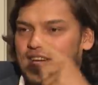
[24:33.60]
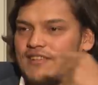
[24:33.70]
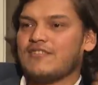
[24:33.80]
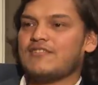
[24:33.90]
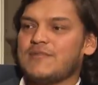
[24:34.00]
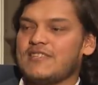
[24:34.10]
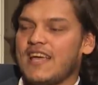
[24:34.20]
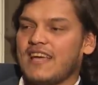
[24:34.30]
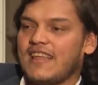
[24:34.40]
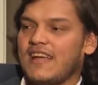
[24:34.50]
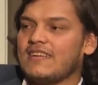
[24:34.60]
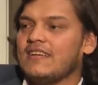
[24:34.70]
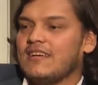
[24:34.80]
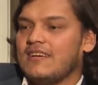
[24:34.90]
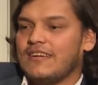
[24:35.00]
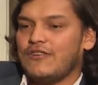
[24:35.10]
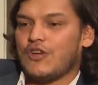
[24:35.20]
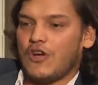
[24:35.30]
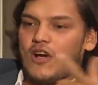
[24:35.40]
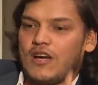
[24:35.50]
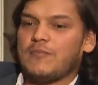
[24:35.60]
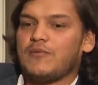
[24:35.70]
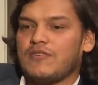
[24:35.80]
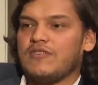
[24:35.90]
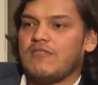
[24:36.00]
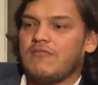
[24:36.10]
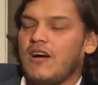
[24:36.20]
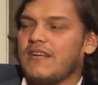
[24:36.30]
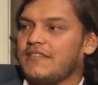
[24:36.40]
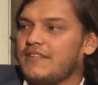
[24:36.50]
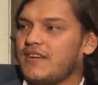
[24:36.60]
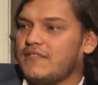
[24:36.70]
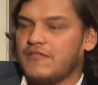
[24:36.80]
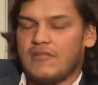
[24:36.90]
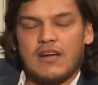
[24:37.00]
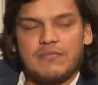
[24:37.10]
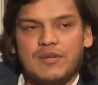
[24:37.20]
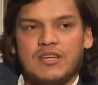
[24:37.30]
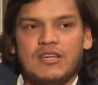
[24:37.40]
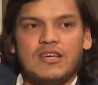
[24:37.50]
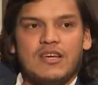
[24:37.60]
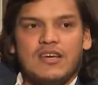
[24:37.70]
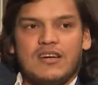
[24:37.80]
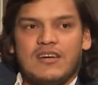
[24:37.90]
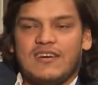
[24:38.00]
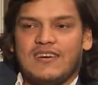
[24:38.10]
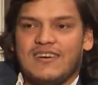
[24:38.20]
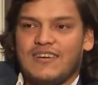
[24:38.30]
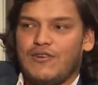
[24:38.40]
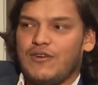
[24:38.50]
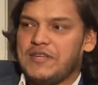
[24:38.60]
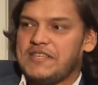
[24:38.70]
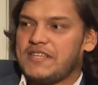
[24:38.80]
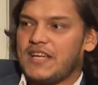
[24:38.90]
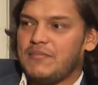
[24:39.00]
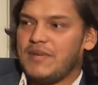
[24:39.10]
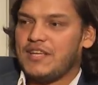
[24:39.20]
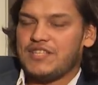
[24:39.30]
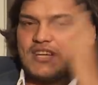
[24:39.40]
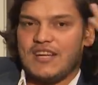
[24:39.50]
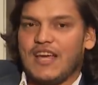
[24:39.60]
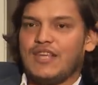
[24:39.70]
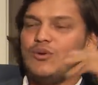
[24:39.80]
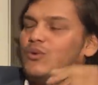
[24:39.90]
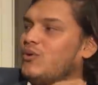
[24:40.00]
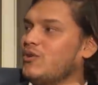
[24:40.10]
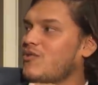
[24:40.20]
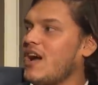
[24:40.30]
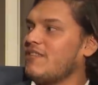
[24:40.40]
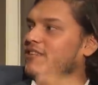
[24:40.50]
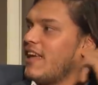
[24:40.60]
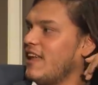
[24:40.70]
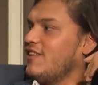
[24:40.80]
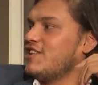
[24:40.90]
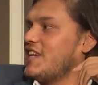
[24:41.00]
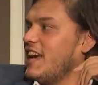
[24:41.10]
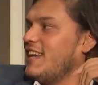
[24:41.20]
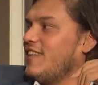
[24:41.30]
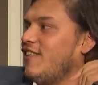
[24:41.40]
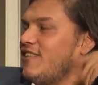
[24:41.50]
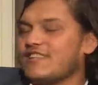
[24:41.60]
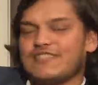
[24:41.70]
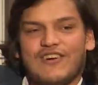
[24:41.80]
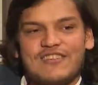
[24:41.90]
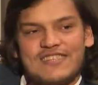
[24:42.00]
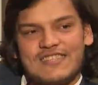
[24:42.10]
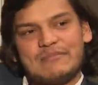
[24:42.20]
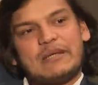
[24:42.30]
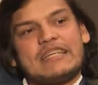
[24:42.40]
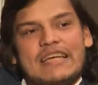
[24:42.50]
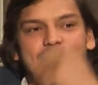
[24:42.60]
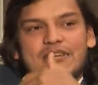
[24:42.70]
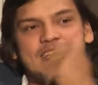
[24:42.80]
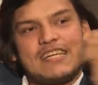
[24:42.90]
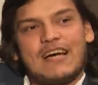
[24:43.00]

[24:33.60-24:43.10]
threatens me saying that, you know, you're not going to put Nirvan uh, for rugby. Uh, you know, he's going to be injured like you, you can't even carry your child and all these nonsense. But yeah, but she